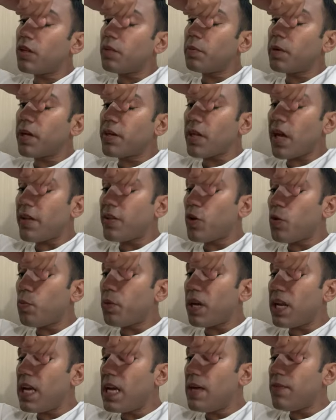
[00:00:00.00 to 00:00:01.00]
Because I don't
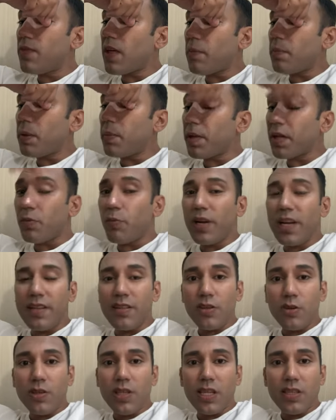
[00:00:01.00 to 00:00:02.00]
believe that people can really
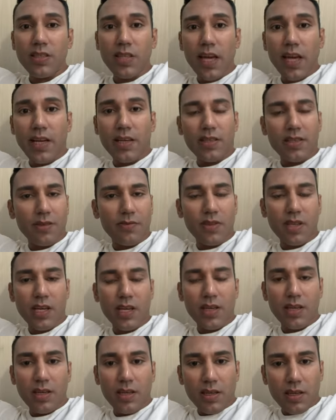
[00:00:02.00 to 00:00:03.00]
do these things if
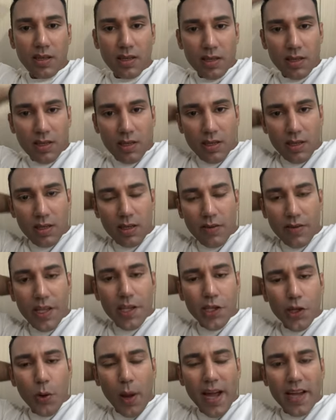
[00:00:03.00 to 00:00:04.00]
they if they
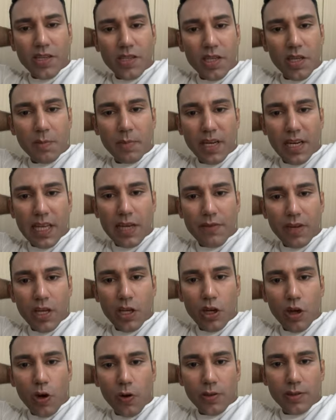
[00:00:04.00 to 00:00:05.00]
do actually believe in
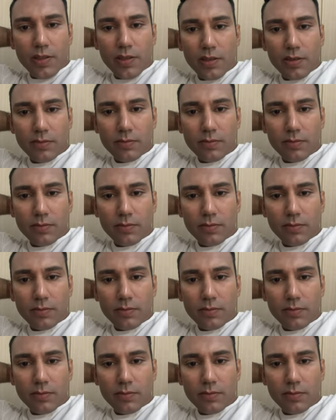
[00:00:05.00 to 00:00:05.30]
God.